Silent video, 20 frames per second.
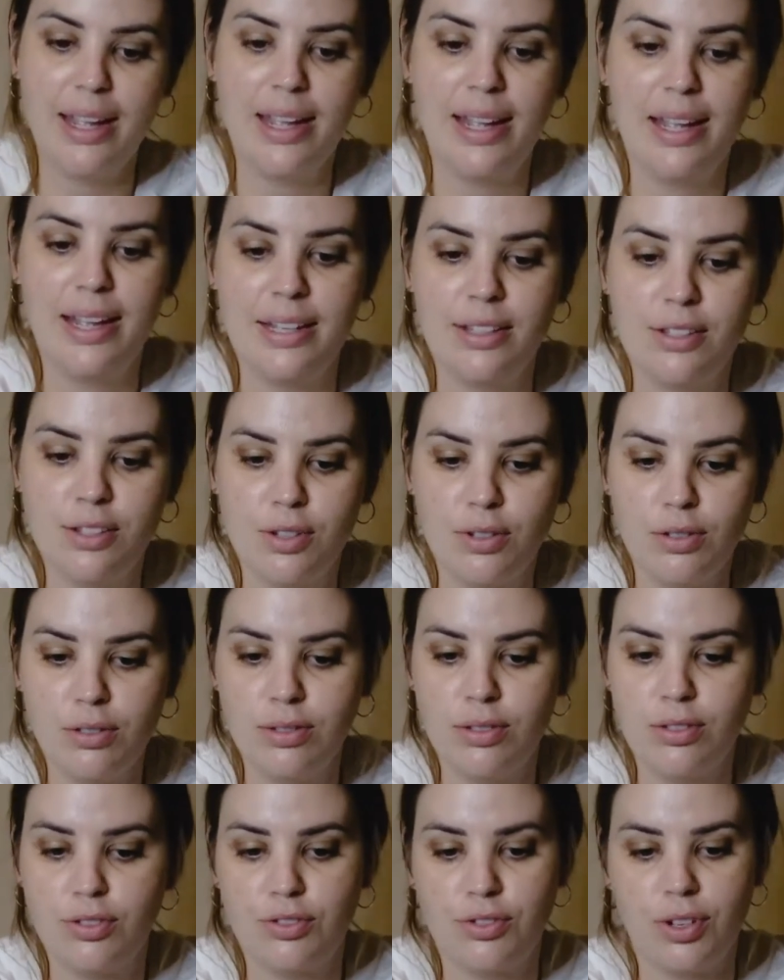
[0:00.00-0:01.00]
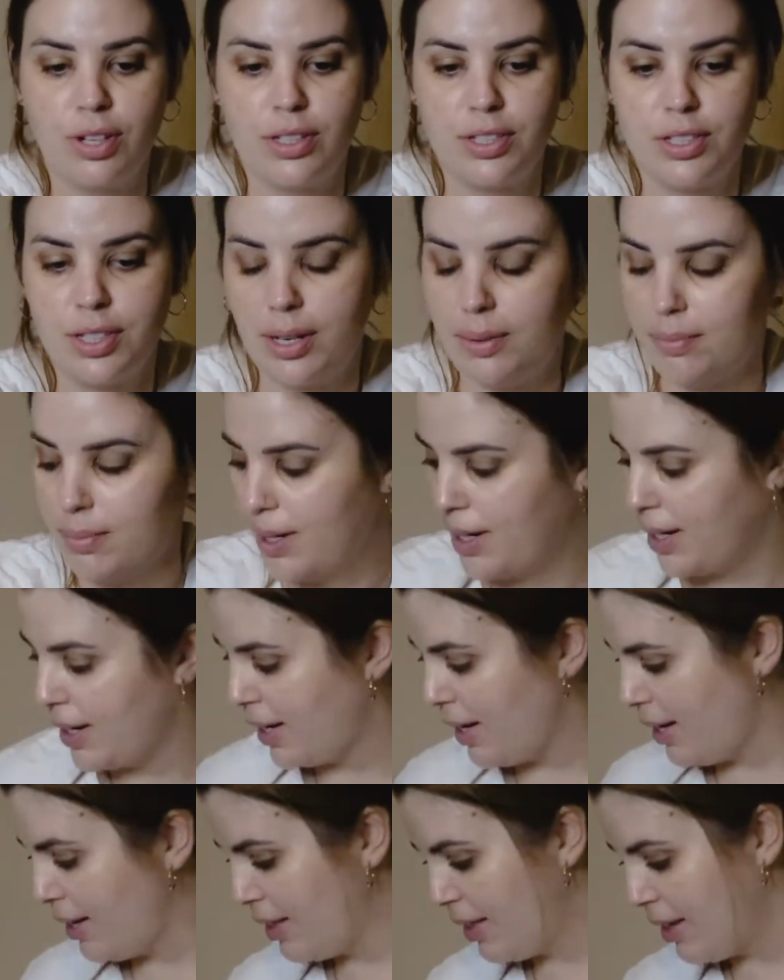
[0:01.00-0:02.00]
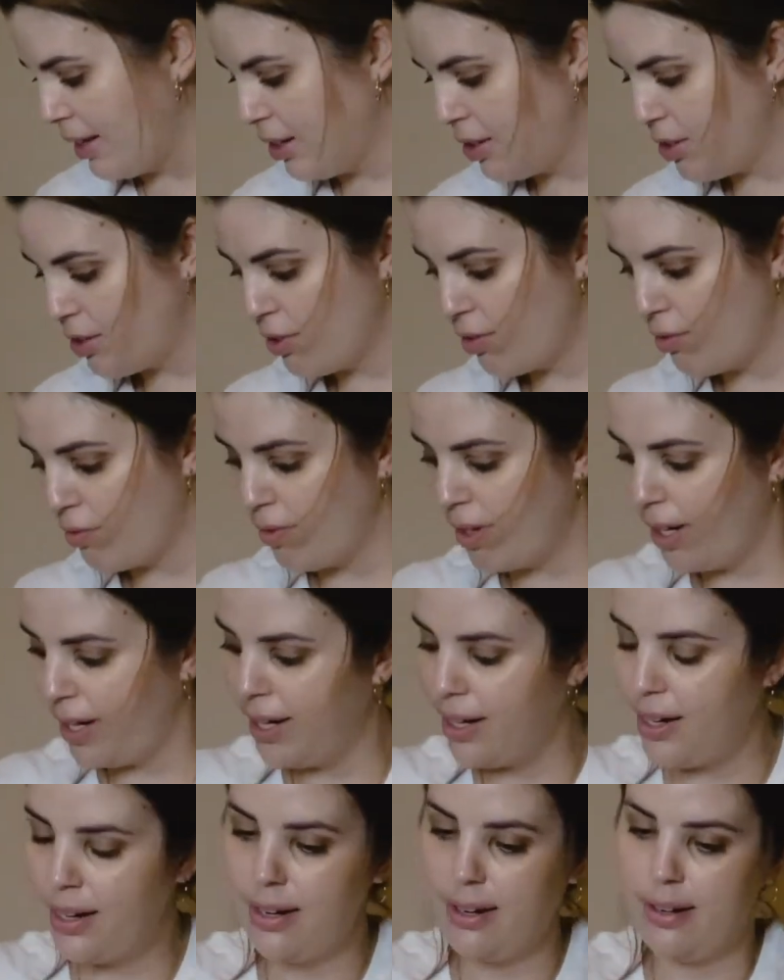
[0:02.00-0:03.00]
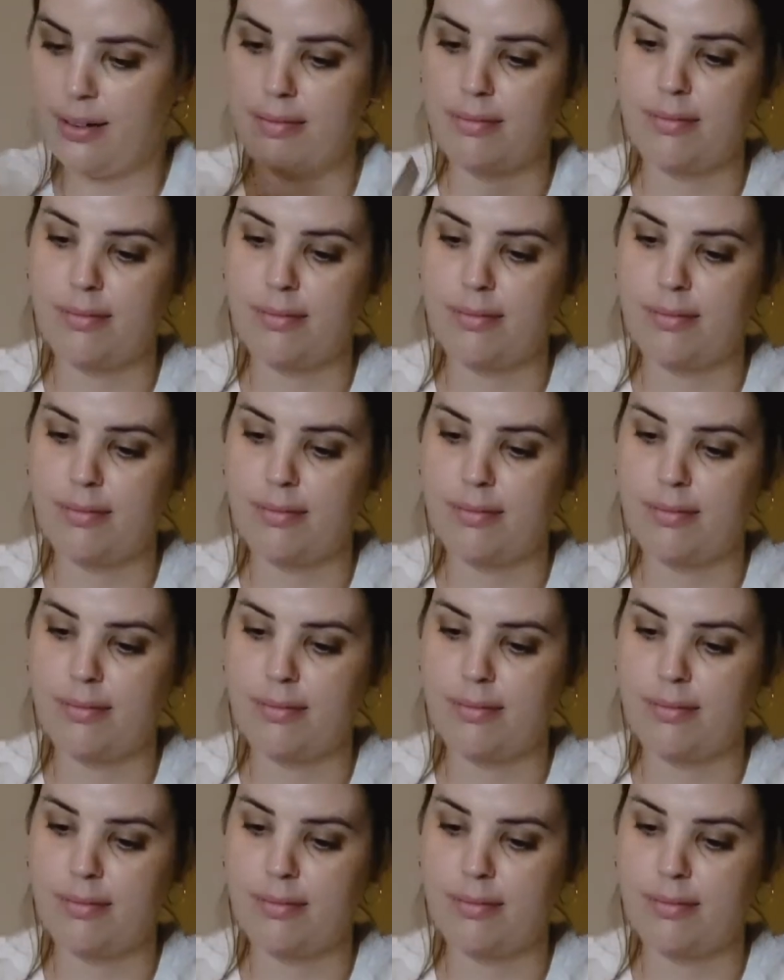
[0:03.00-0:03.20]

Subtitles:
It's called structure. I'm gonna get things ready.